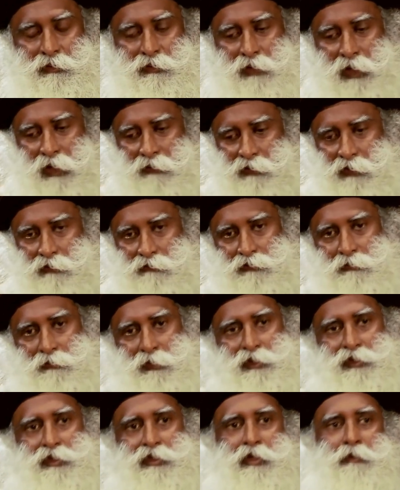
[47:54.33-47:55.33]
you have
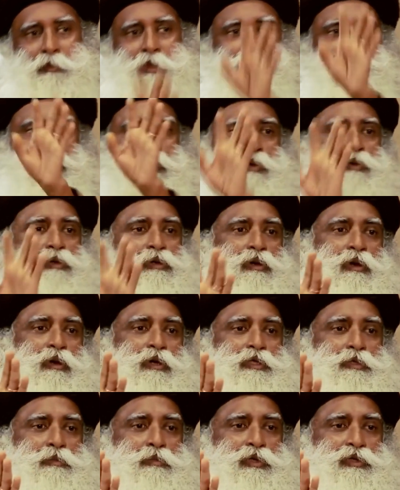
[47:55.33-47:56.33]
information about the whole
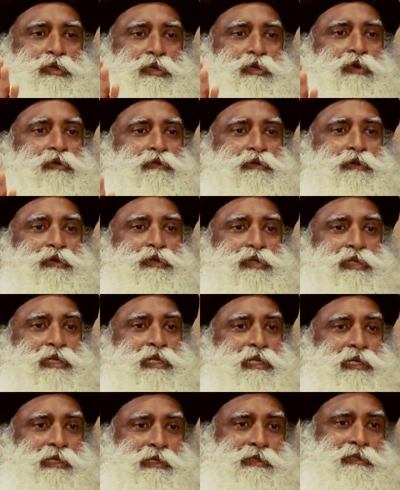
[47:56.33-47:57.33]
cosmos on your phone
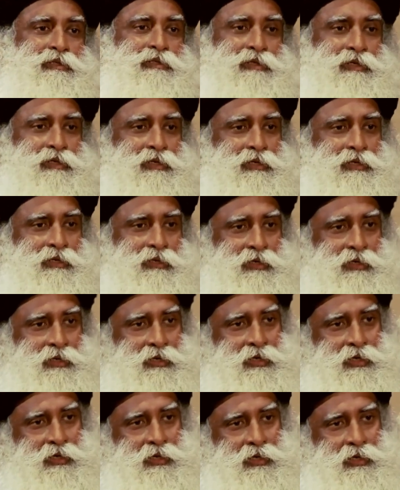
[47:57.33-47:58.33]
screen,
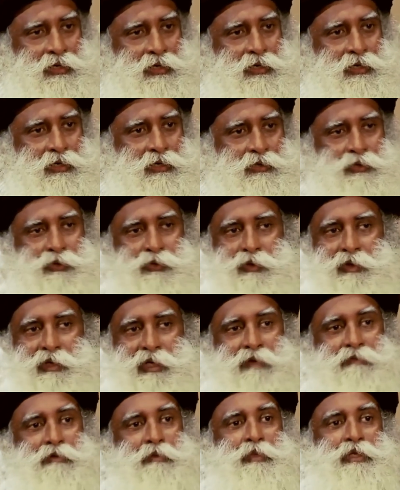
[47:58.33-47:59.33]
you'll
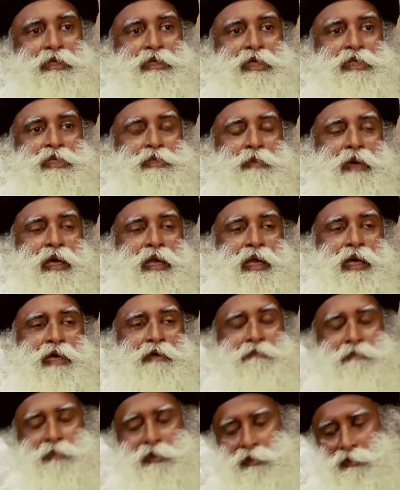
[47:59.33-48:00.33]
never be touched by
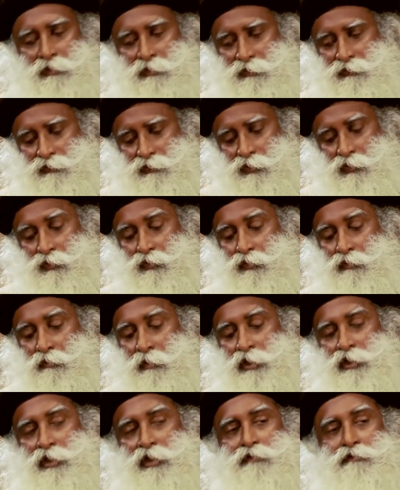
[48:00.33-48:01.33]
life because too
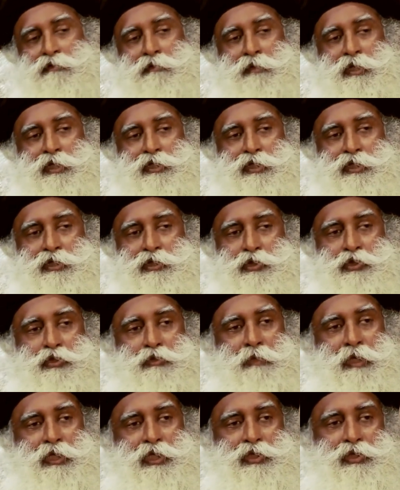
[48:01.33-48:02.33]
much information,
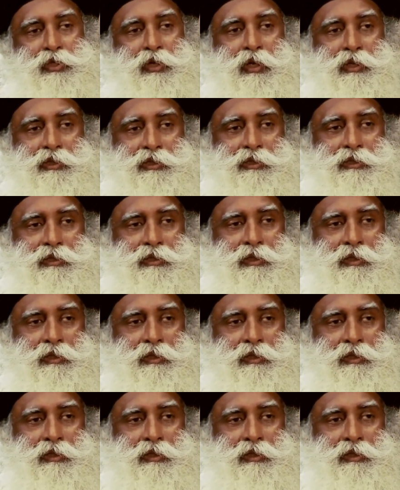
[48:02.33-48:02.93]
too much thought,